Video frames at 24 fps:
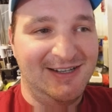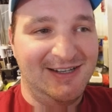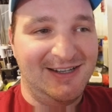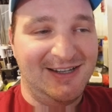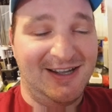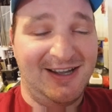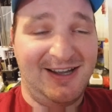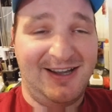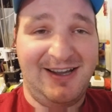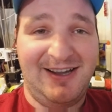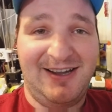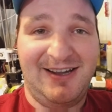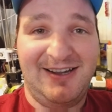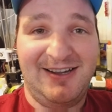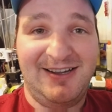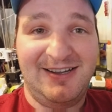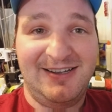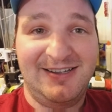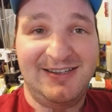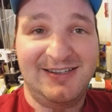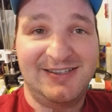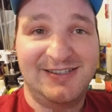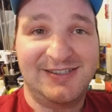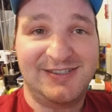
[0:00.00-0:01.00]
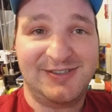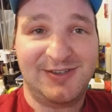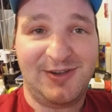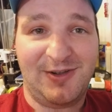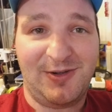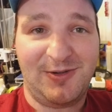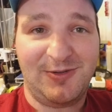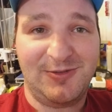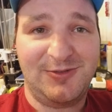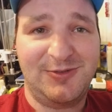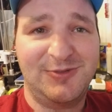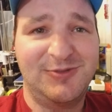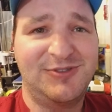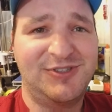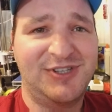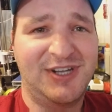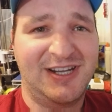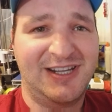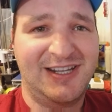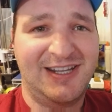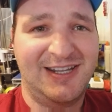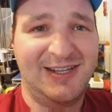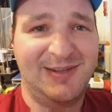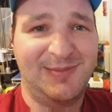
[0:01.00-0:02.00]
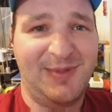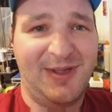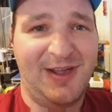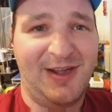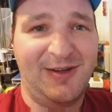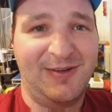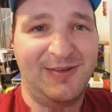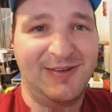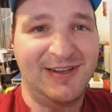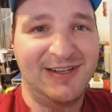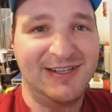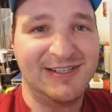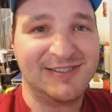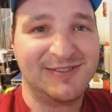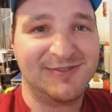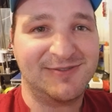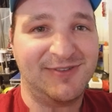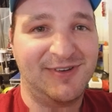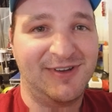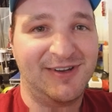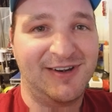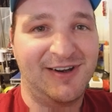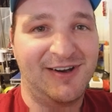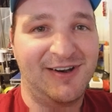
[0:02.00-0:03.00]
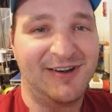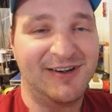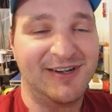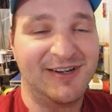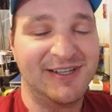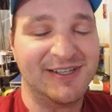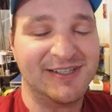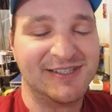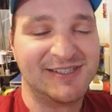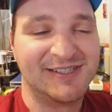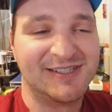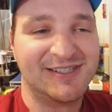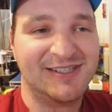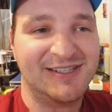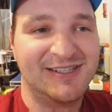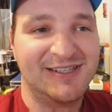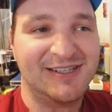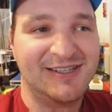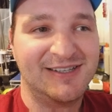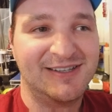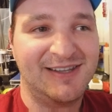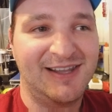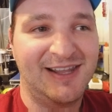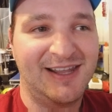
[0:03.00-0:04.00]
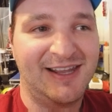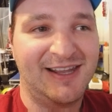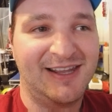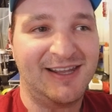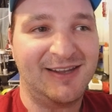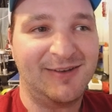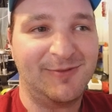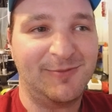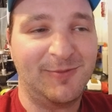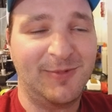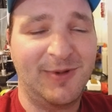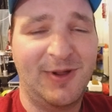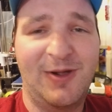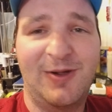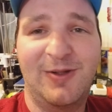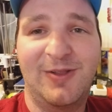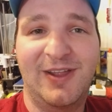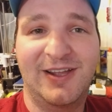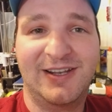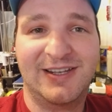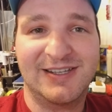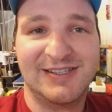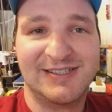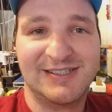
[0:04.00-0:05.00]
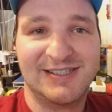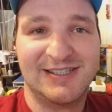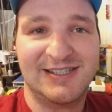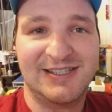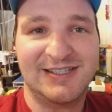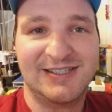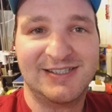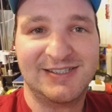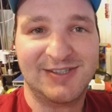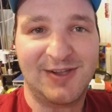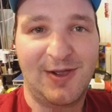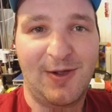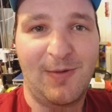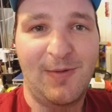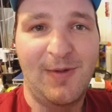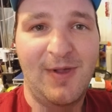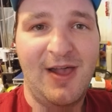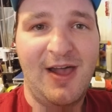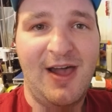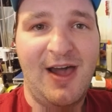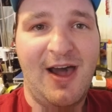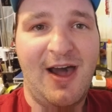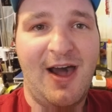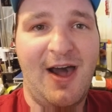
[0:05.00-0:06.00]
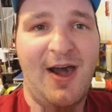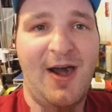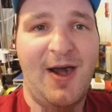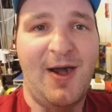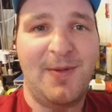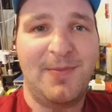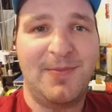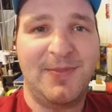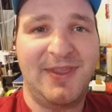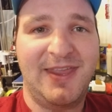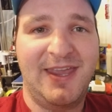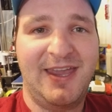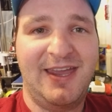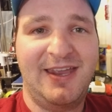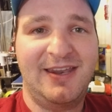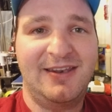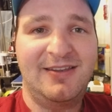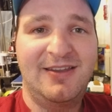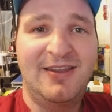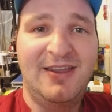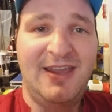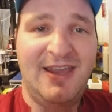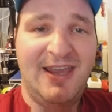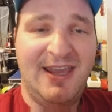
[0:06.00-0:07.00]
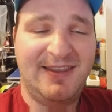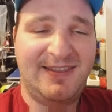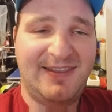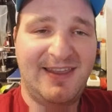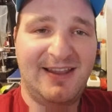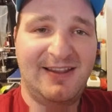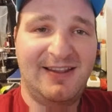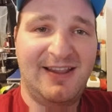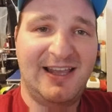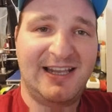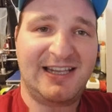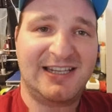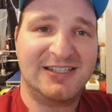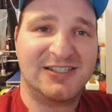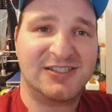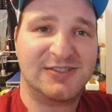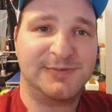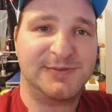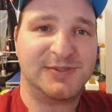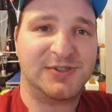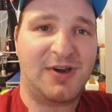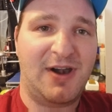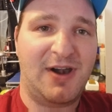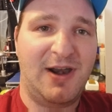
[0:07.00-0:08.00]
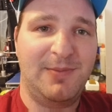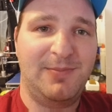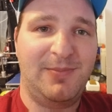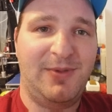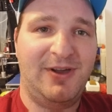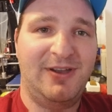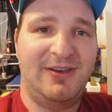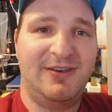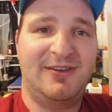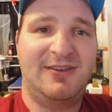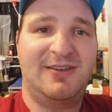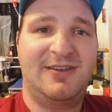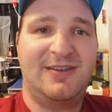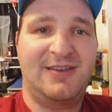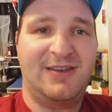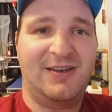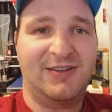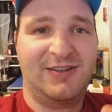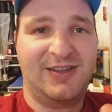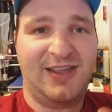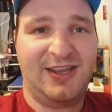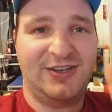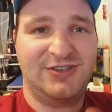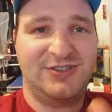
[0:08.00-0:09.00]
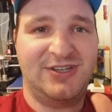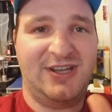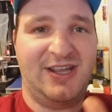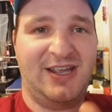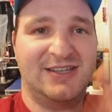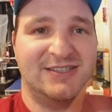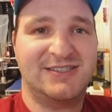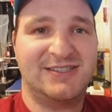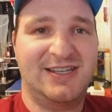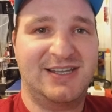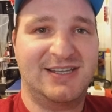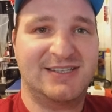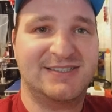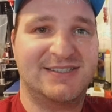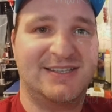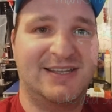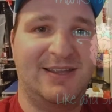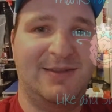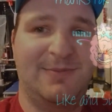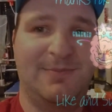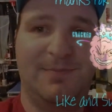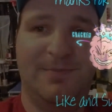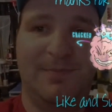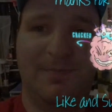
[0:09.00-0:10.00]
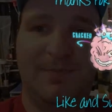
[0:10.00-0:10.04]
So do check him out. He's a fun artist that we all like to see. So again, hit that like and subscribe button. I'll catch you guys next time.